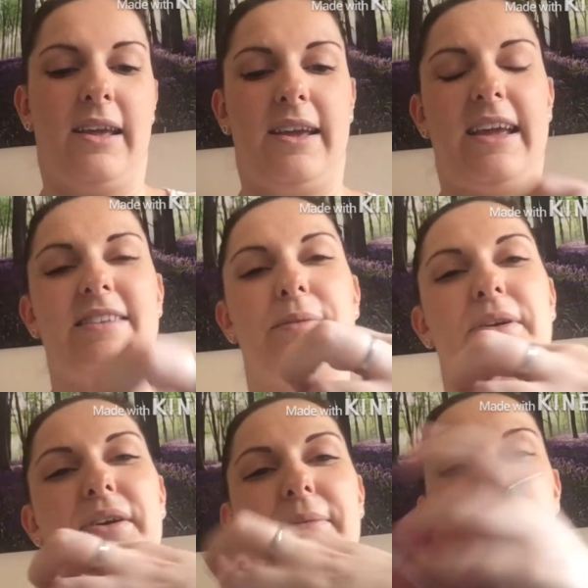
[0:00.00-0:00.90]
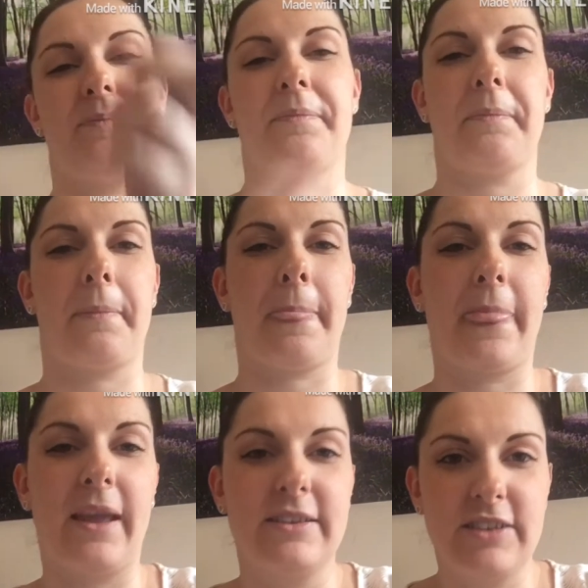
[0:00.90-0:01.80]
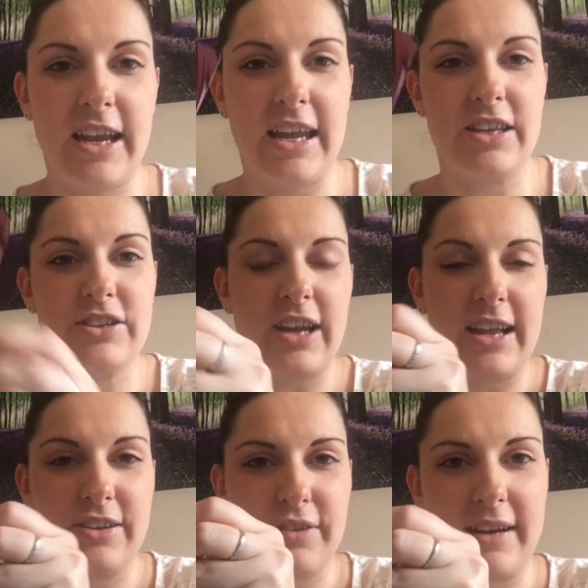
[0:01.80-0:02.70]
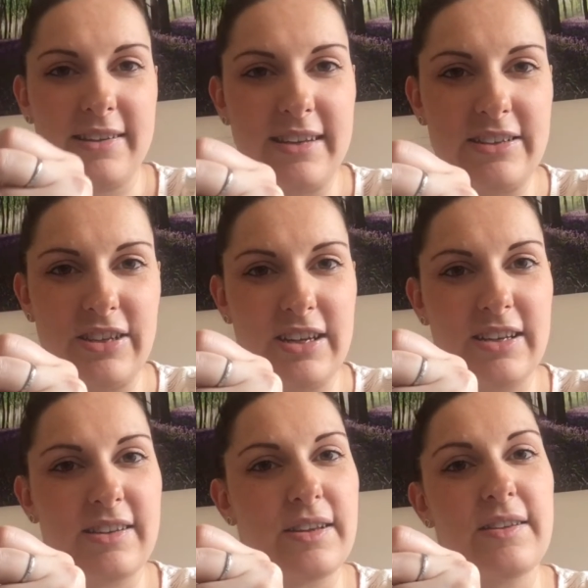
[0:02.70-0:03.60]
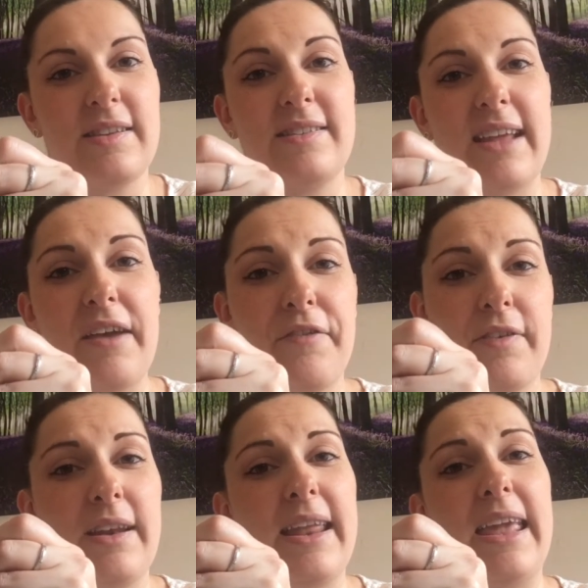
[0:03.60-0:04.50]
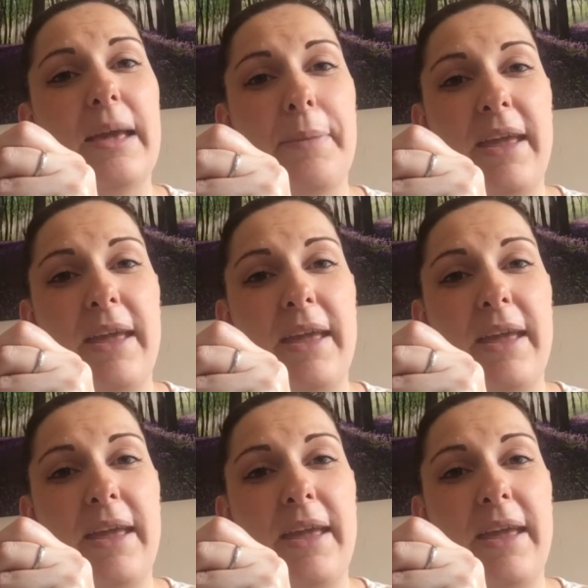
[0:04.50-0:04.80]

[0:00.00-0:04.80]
Okay, so we've got change and transition. So this is definitely a